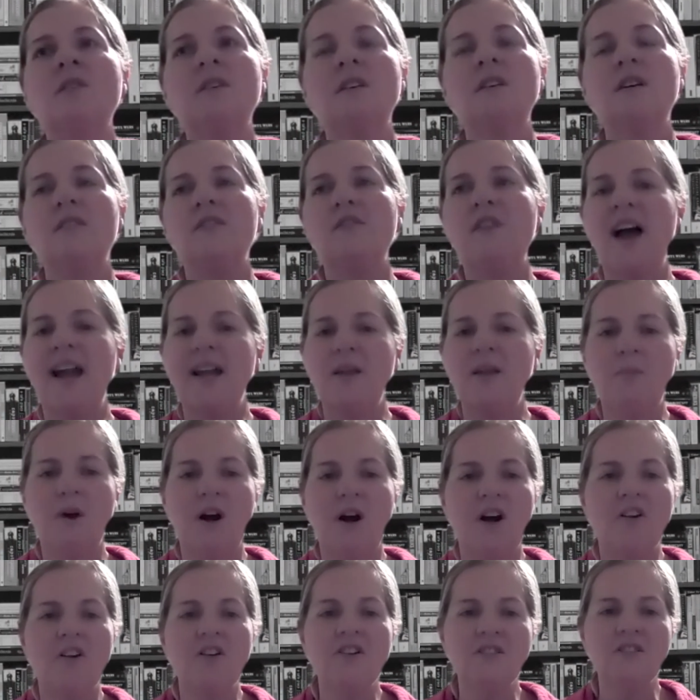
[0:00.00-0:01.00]
find
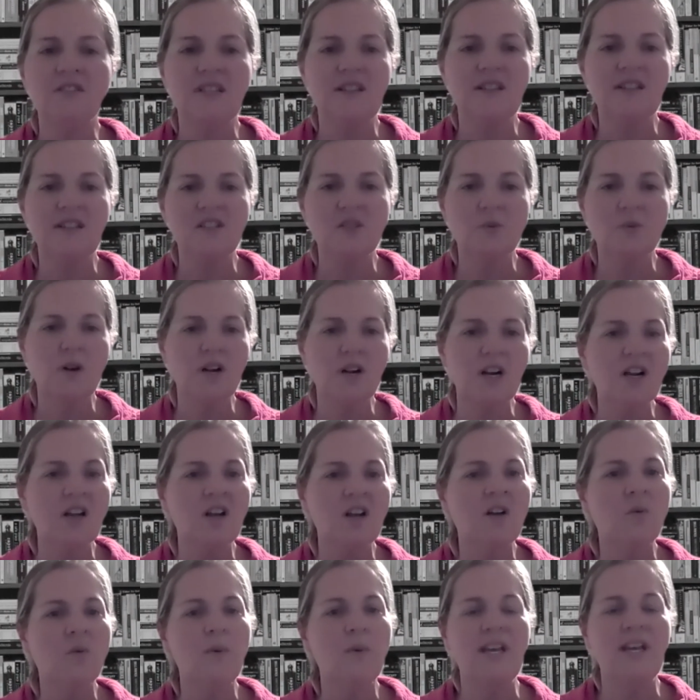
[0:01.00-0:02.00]
partners in this work.
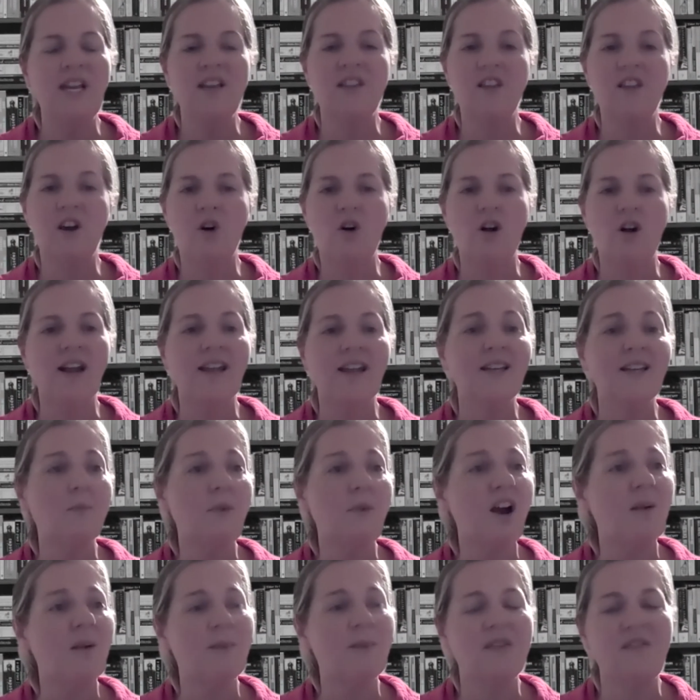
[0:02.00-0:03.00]
We need the Oregon
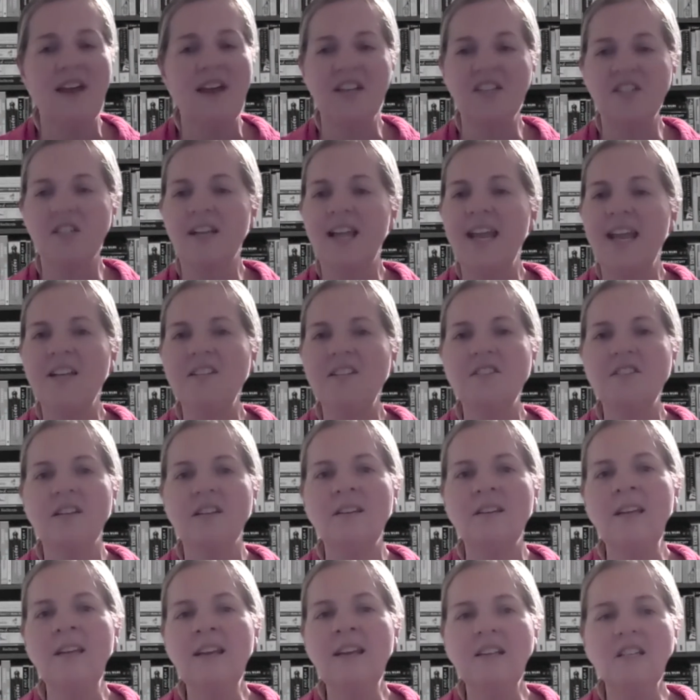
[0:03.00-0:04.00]
Department of
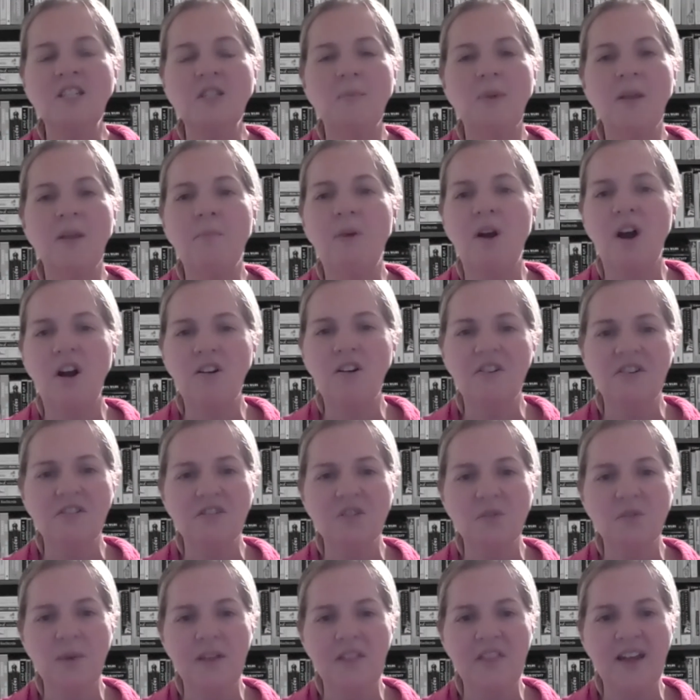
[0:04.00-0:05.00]
Education to be
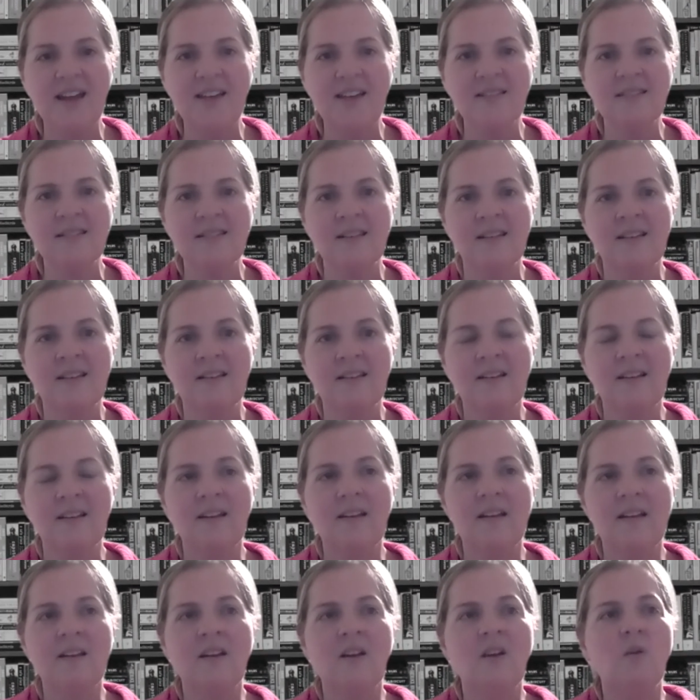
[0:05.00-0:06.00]
partners with us.
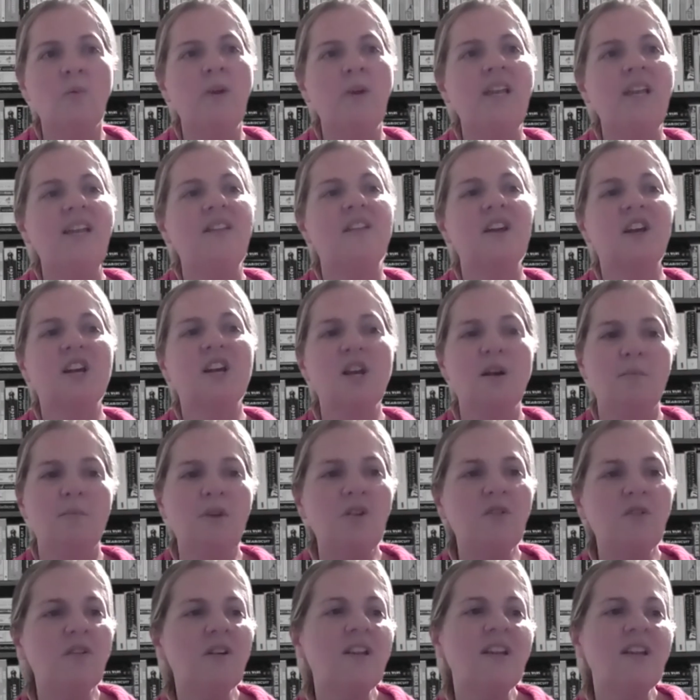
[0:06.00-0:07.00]
We need the
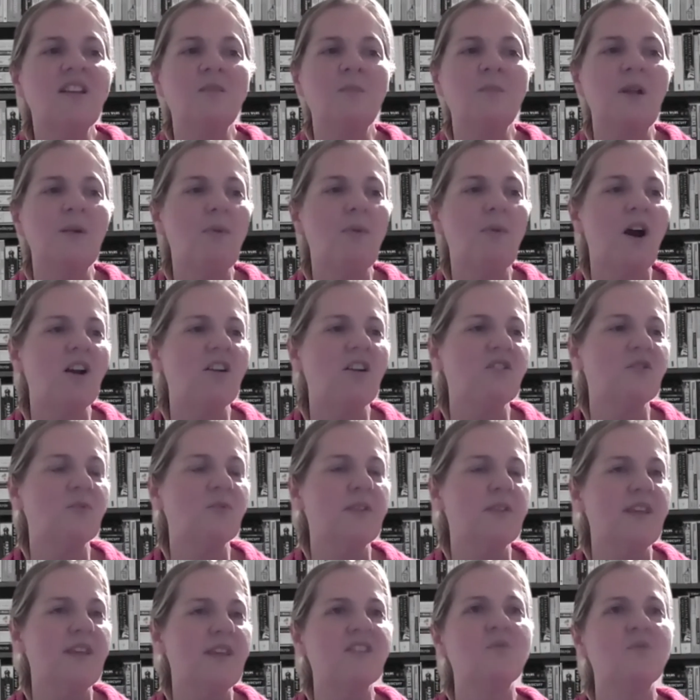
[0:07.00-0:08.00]
community to be partners
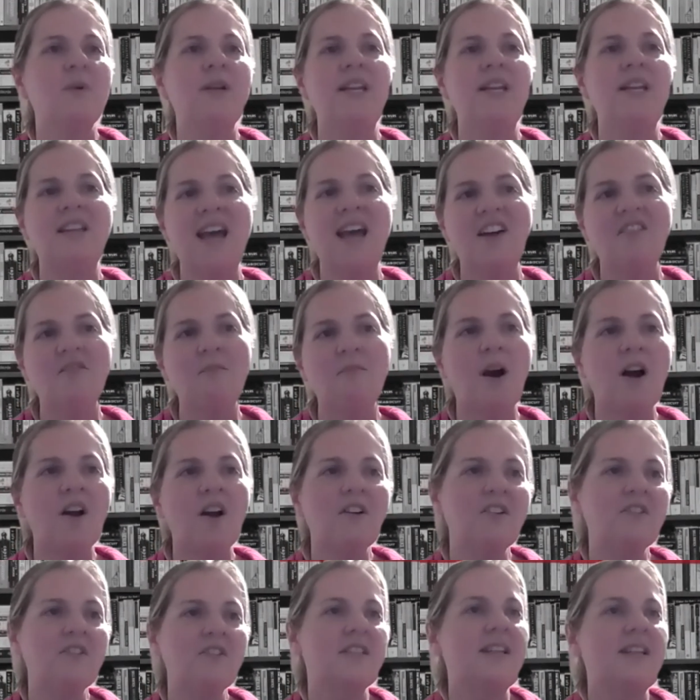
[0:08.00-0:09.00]
with us. We need to have
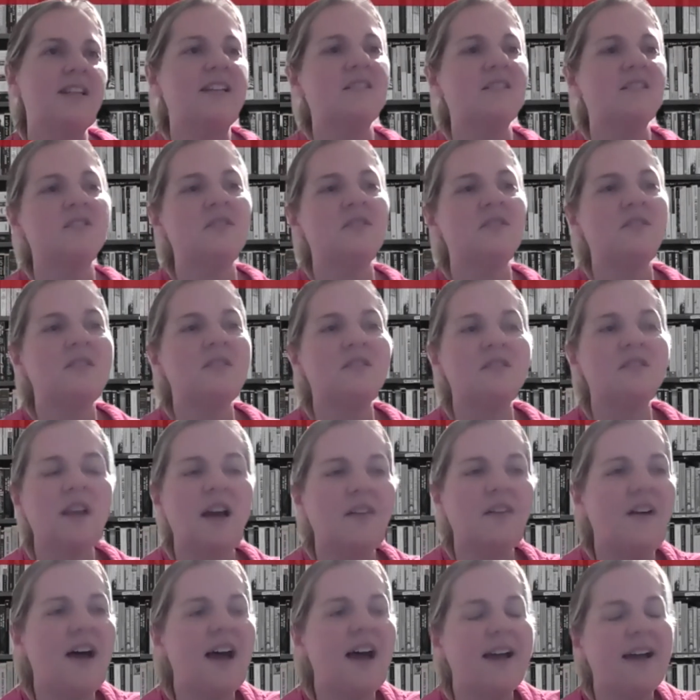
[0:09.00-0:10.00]
partners at the institutes
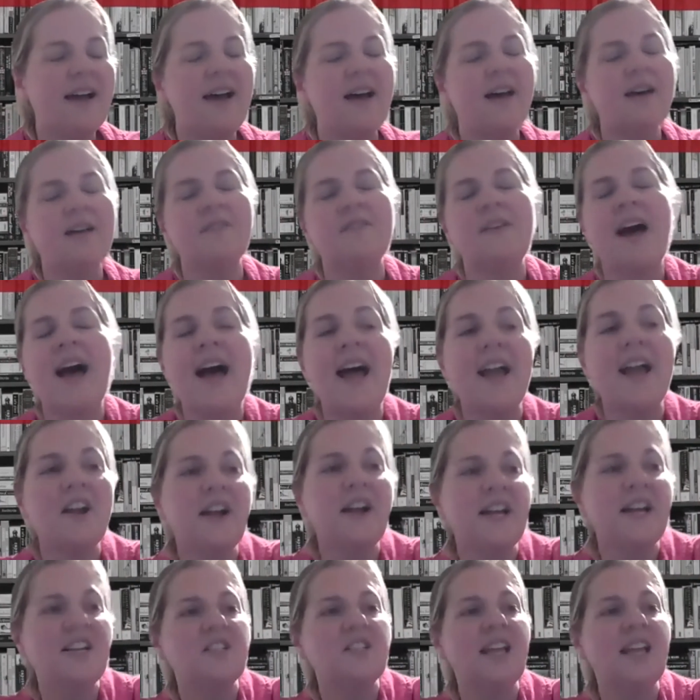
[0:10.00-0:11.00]
of higher
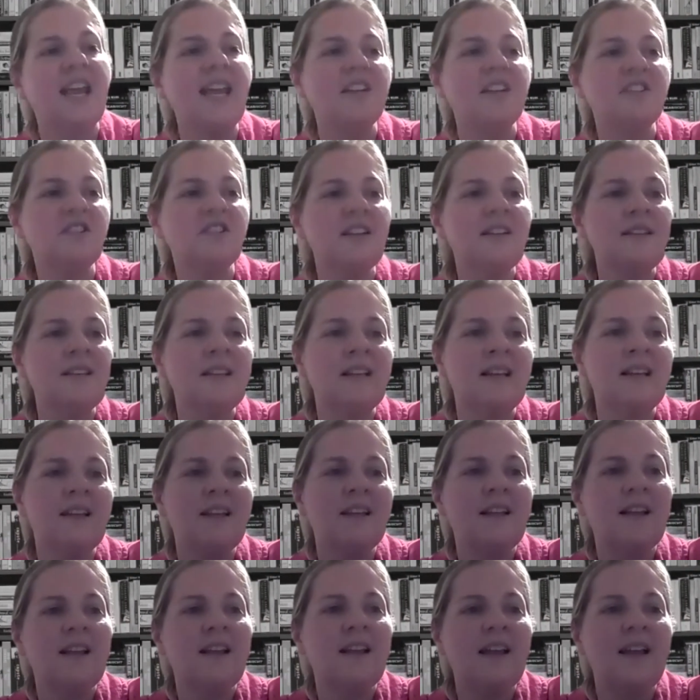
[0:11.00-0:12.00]
education,
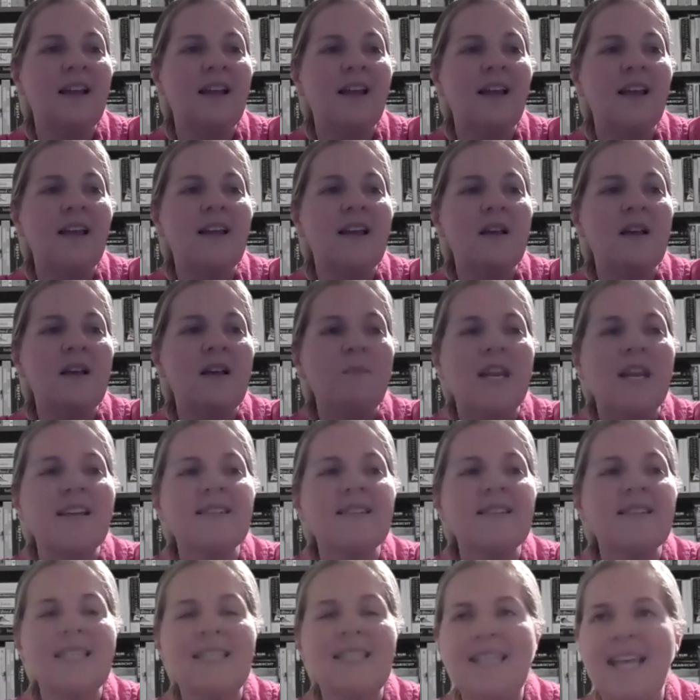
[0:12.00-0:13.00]
because
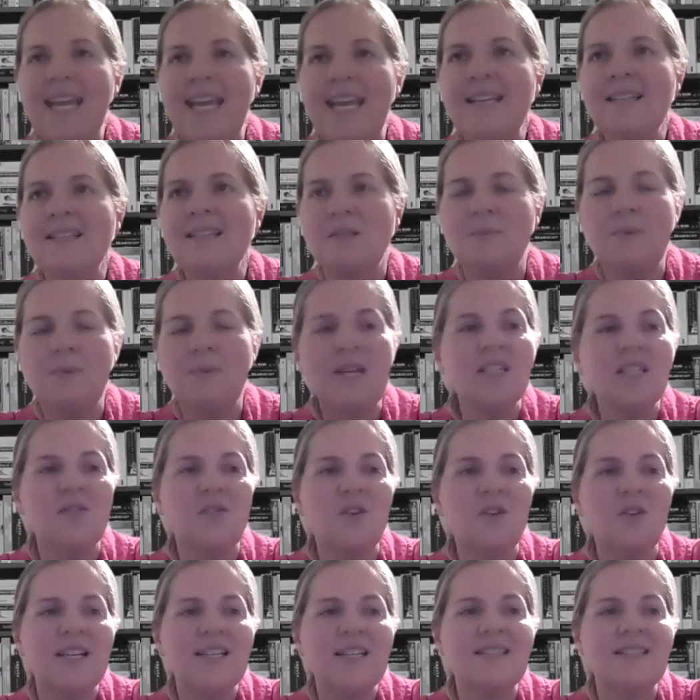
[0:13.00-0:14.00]
the data speaks
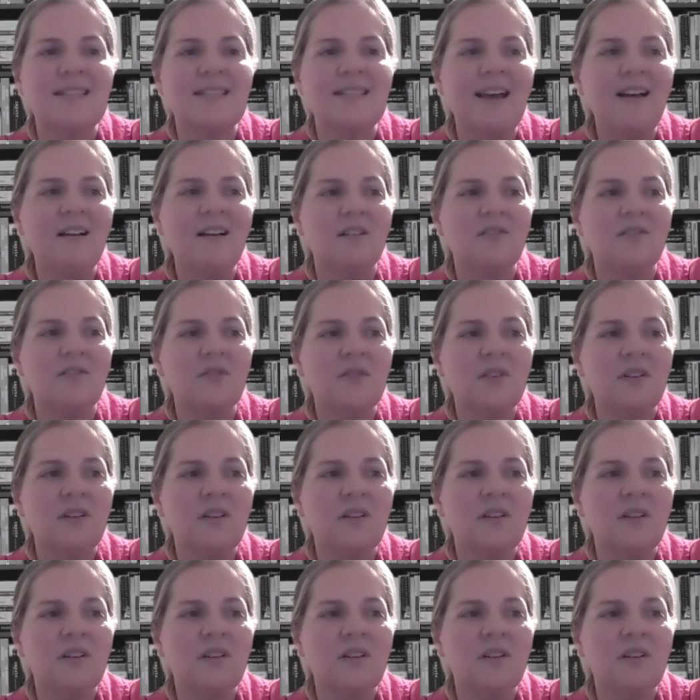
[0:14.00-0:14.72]
for itself.